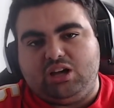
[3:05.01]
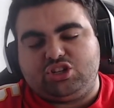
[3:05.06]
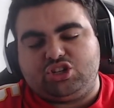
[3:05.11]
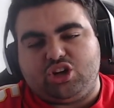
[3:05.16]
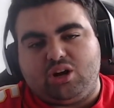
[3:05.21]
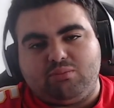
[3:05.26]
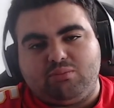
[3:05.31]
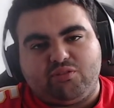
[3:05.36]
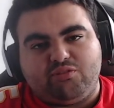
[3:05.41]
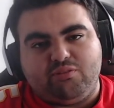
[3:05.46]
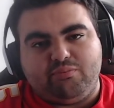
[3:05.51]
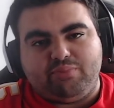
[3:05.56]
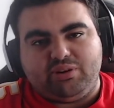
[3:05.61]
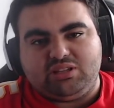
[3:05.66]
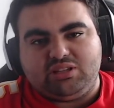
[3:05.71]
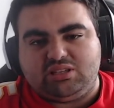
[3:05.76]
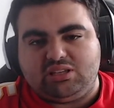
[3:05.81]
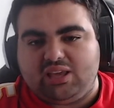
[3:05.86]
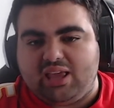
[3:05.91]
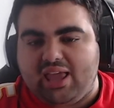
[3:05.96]
Sean Murphy
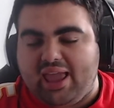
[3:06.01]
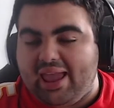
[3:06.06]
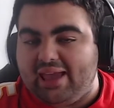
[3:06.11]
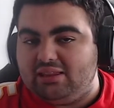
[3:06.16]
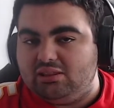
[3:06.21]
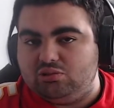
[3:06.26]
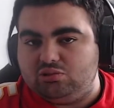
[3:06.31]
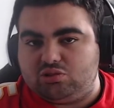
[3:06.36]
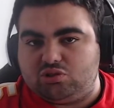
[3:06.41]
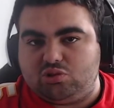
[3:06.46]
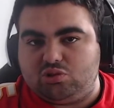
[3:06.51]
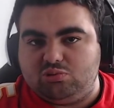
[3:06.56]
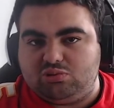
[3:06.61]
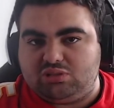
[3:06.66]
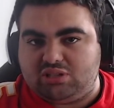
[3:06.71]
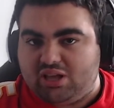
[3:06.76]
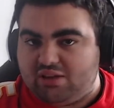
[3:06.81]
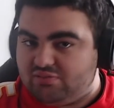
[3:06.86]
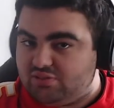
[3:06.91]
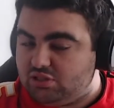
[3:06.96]
Bunting and those two
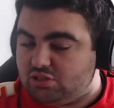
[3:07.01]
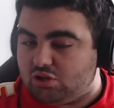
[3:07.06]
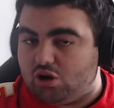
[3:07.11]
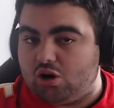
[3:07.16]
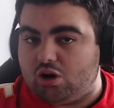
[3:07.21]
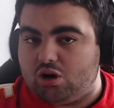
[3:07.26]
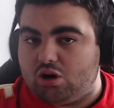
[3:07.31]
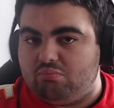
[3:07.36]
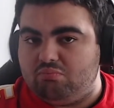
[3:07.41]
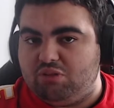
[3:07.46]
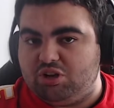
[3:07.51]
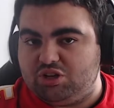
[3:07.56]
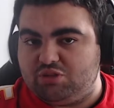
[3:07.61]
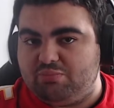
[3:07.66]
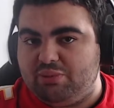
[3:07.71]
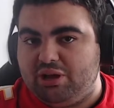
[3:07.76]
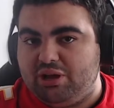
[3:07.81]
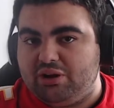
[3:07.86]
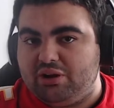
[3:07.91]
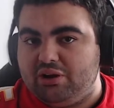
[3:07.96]
safeties are much
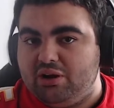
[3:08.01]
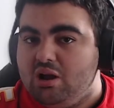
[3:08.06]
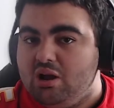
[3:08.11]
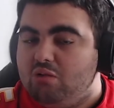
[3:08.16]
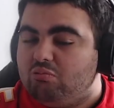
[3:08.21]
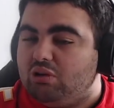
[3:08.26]
better,